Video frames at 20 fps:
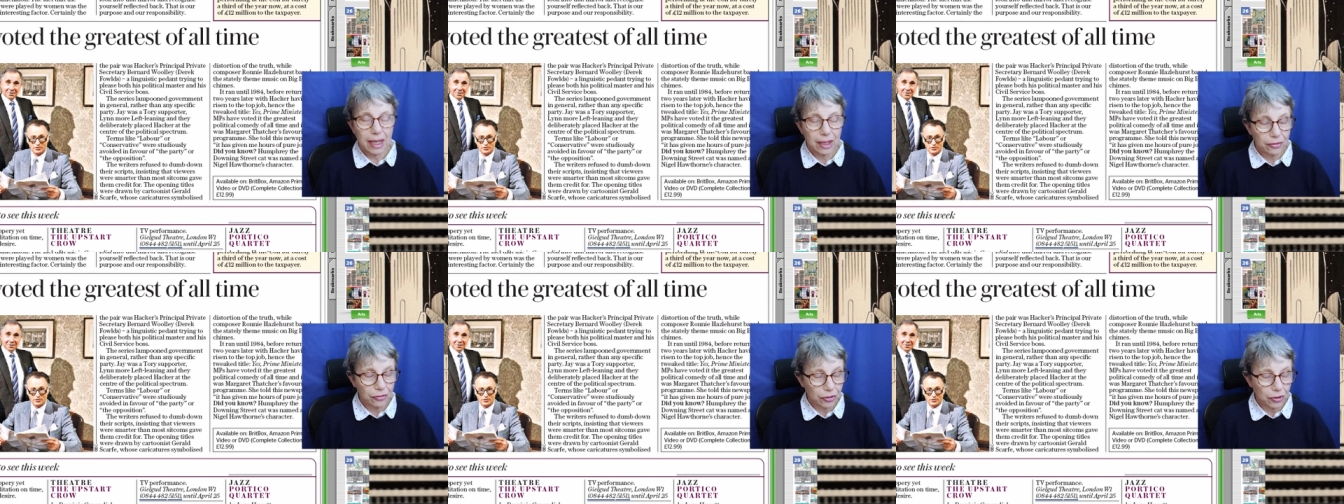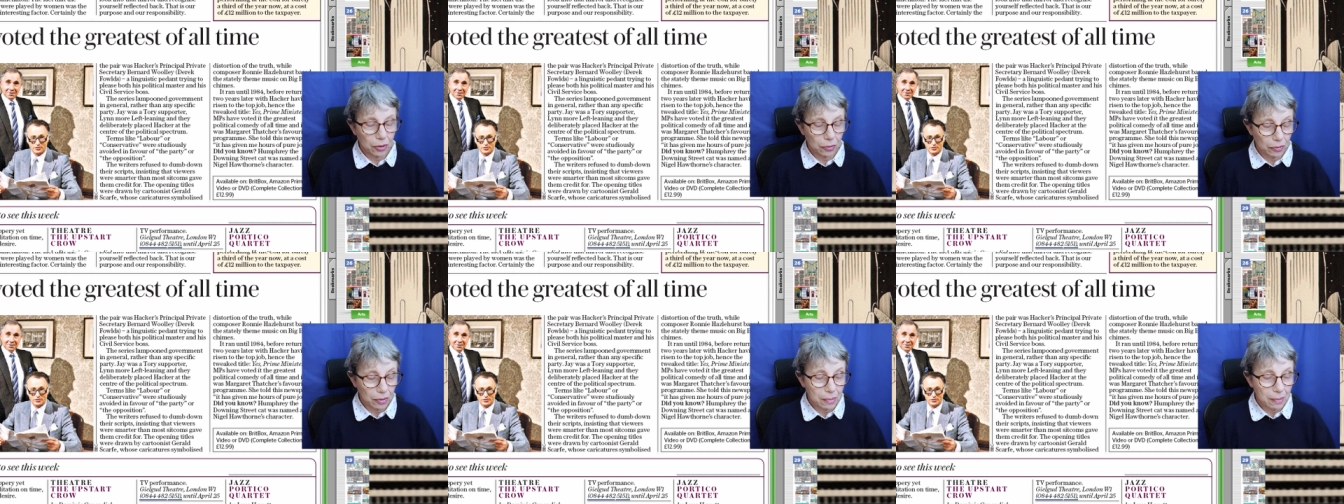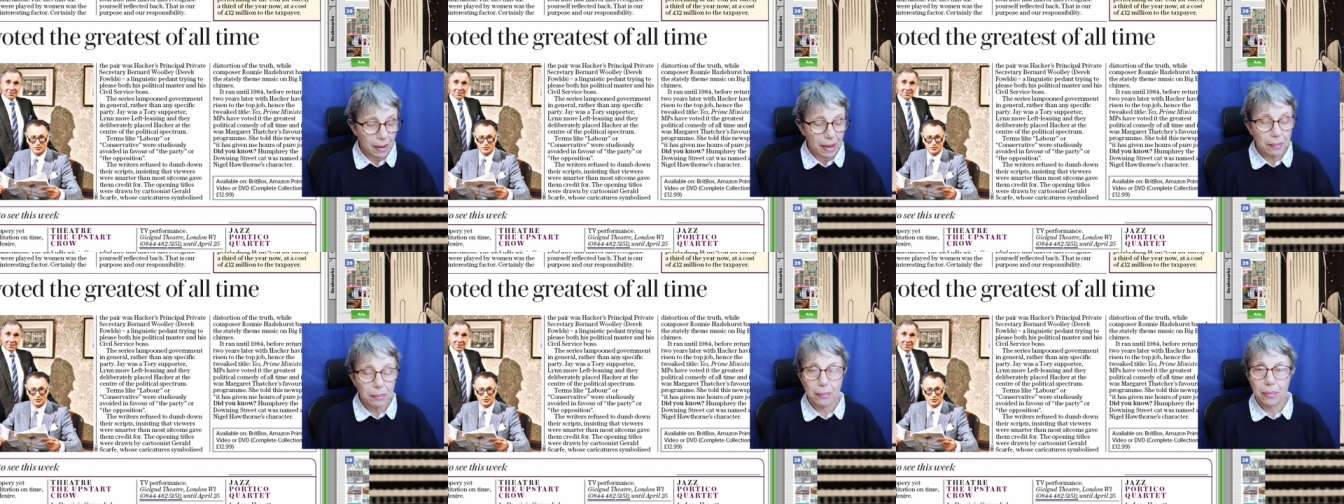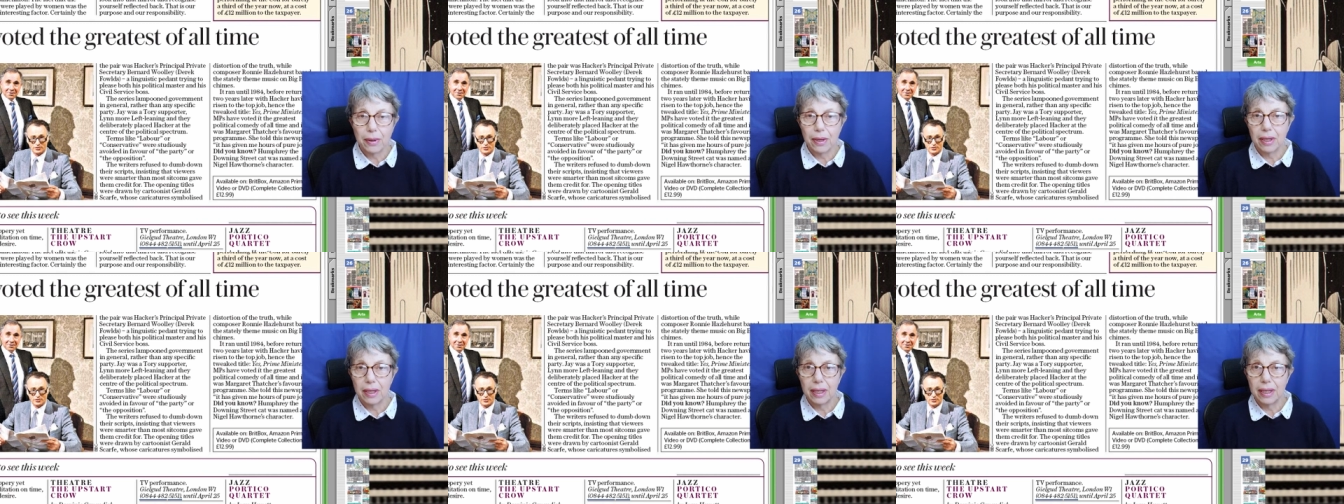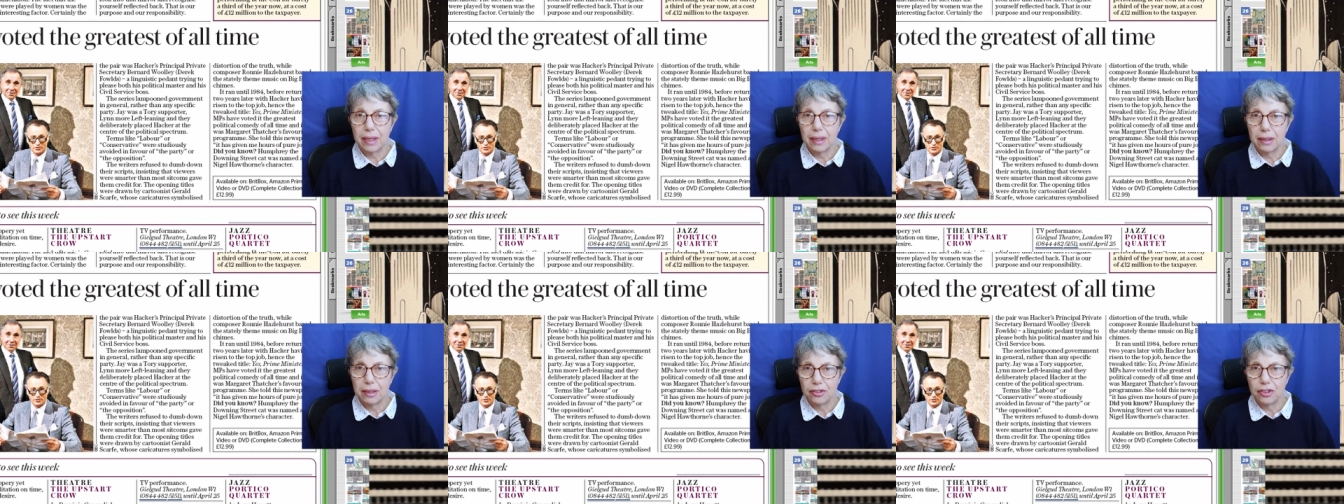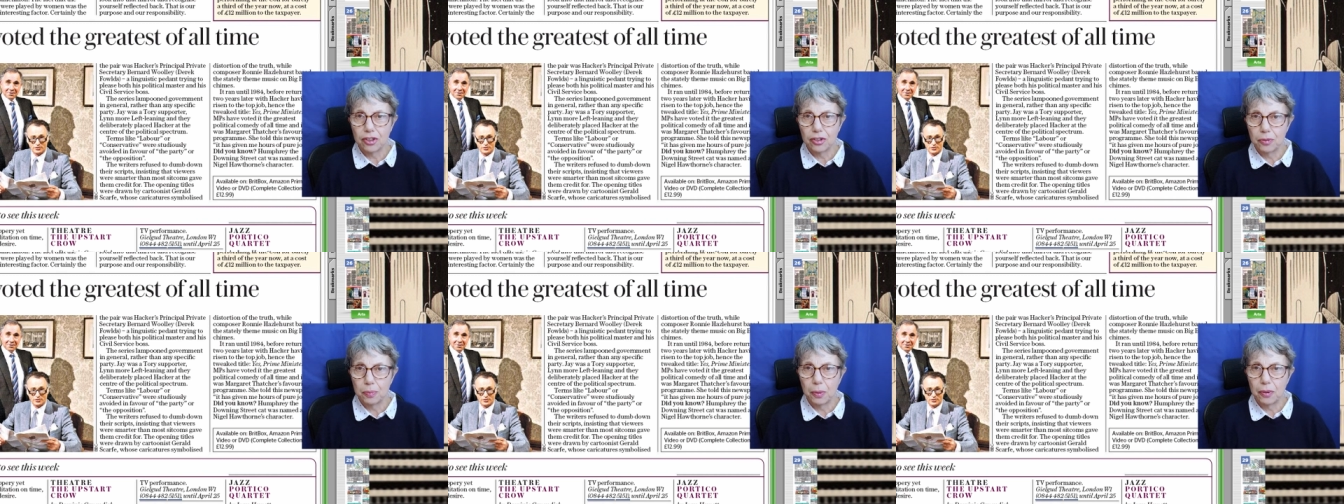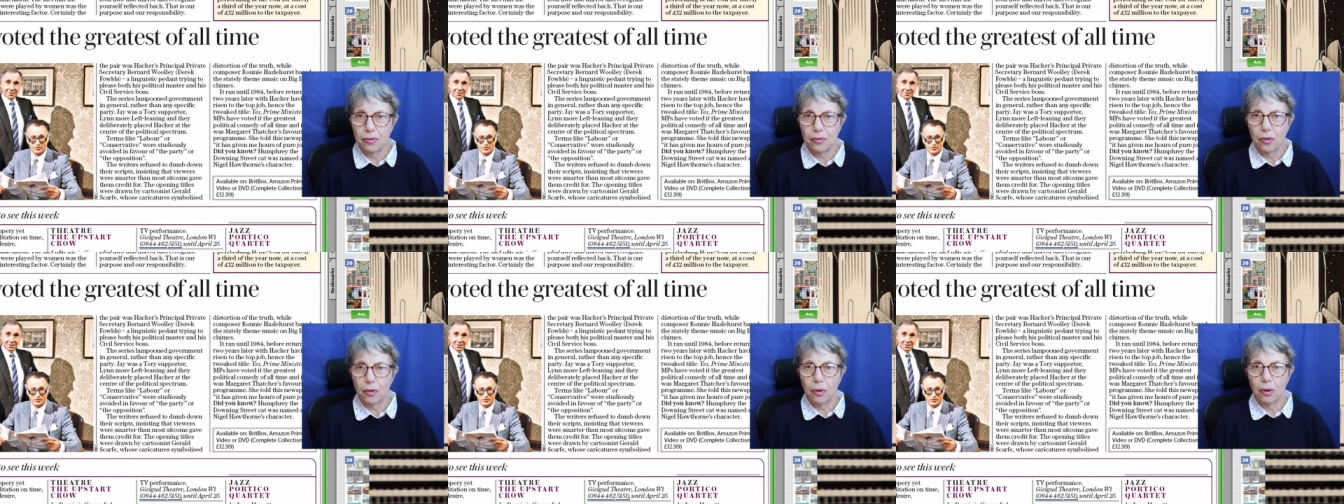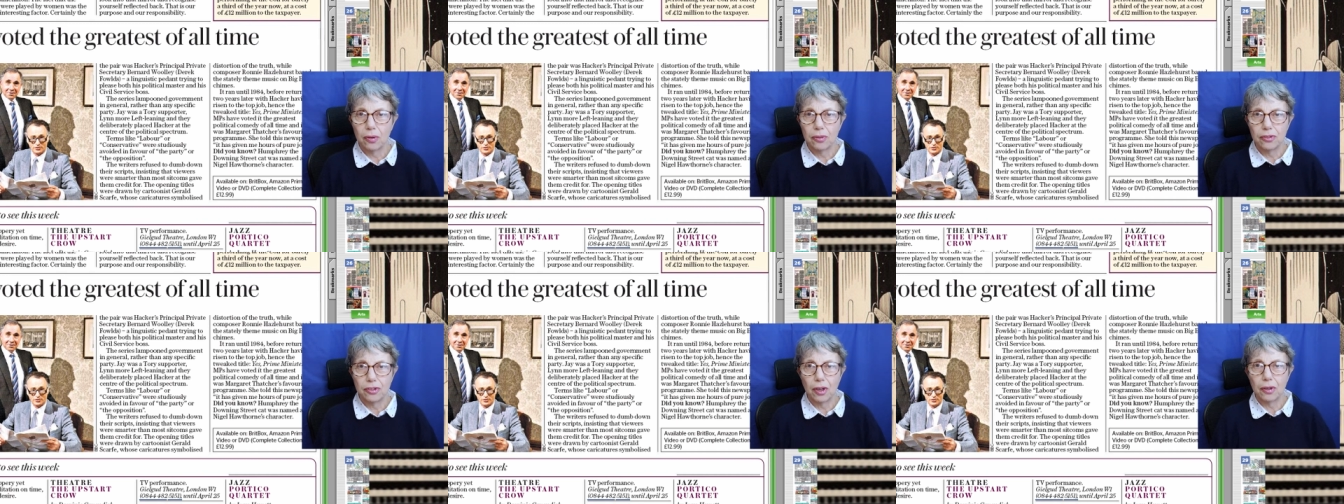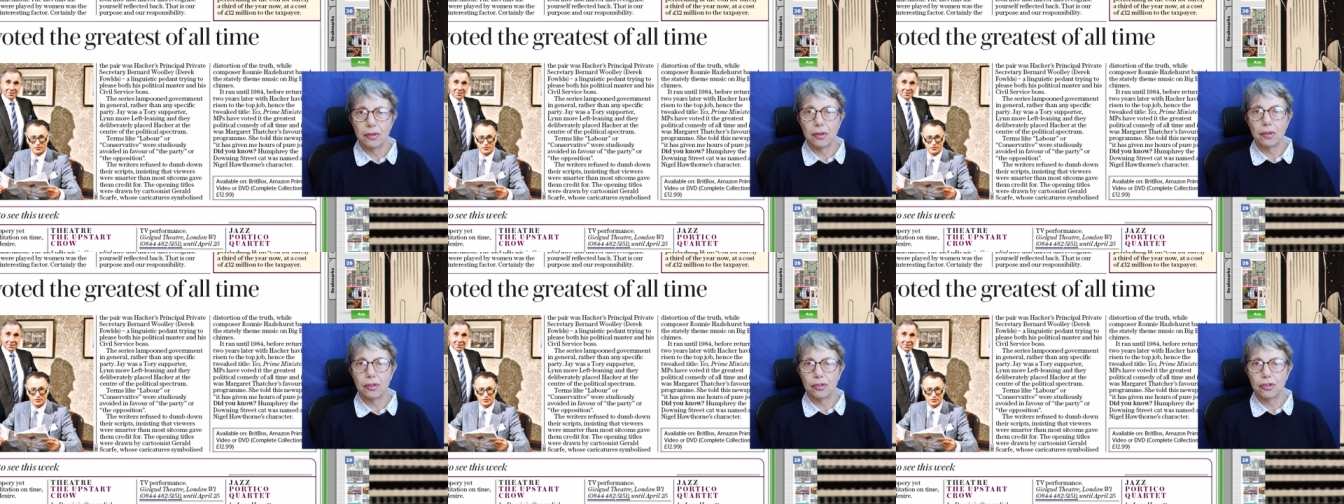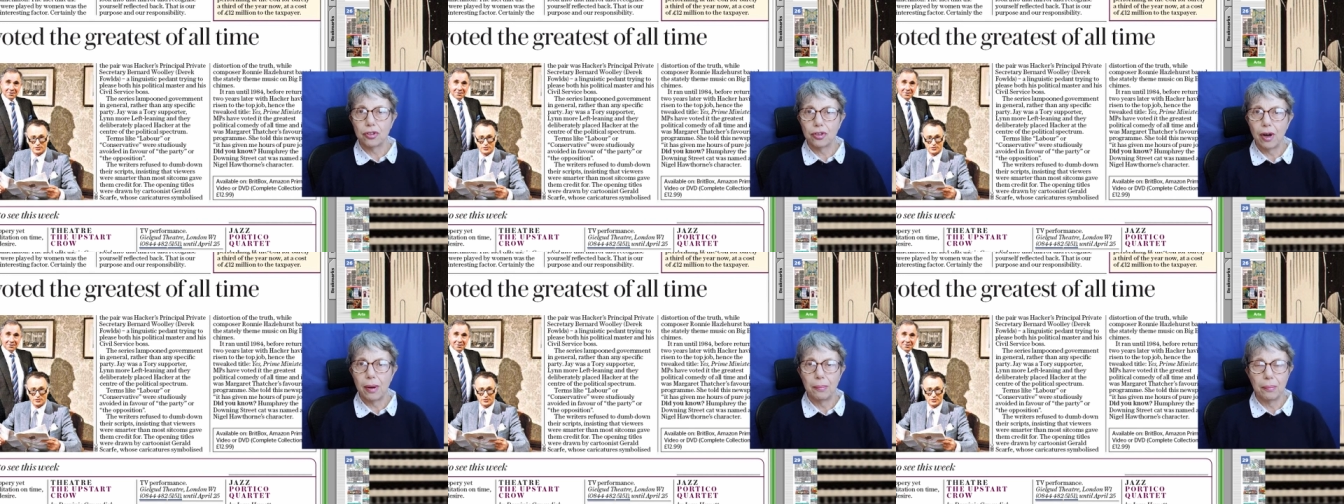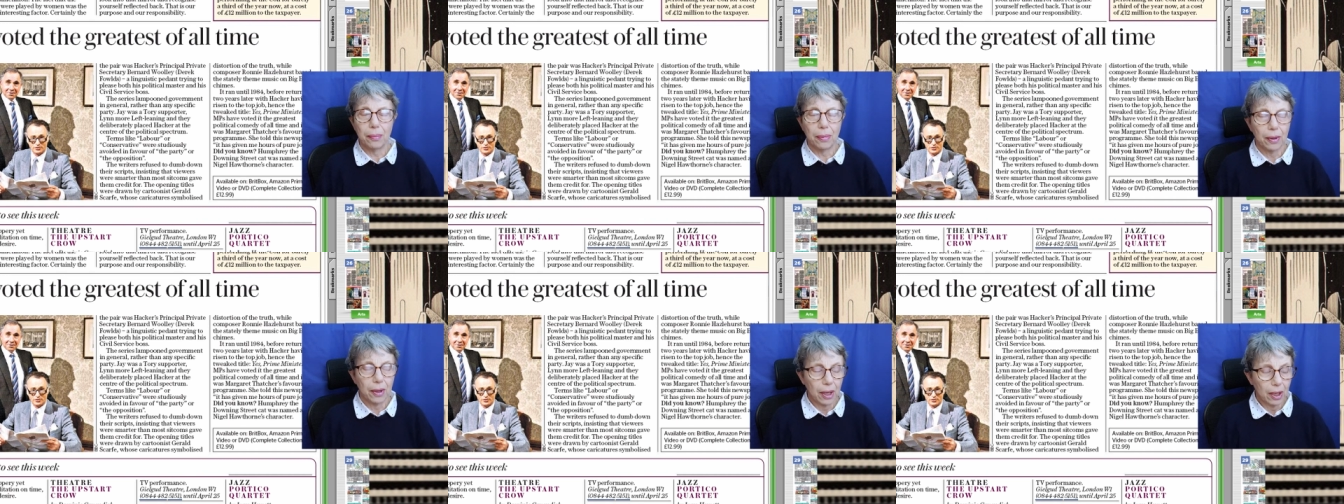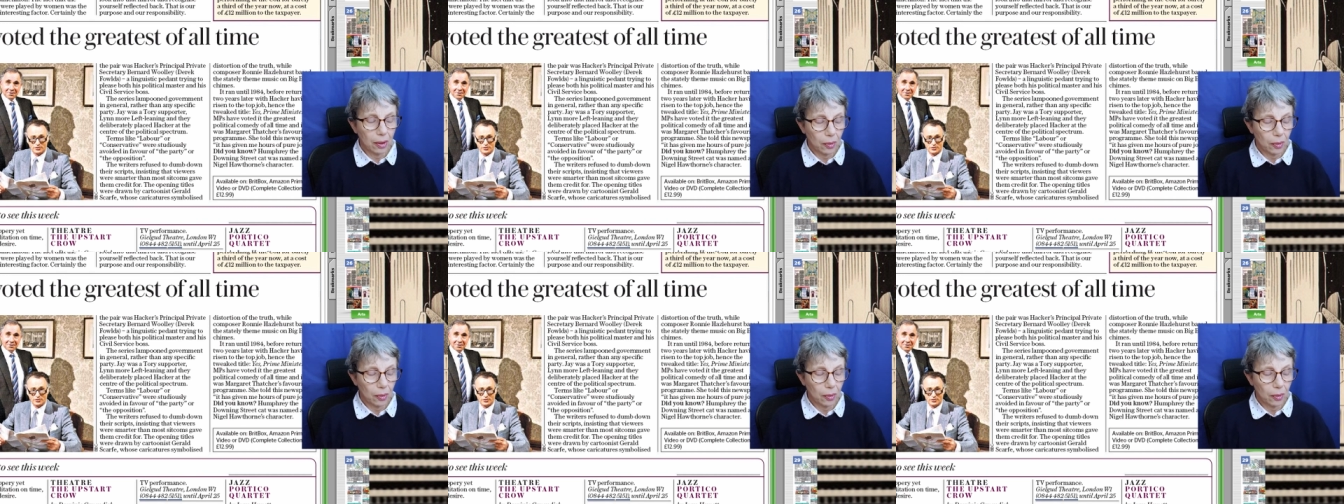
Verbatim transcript: if you remember, eh, just before Donald Trump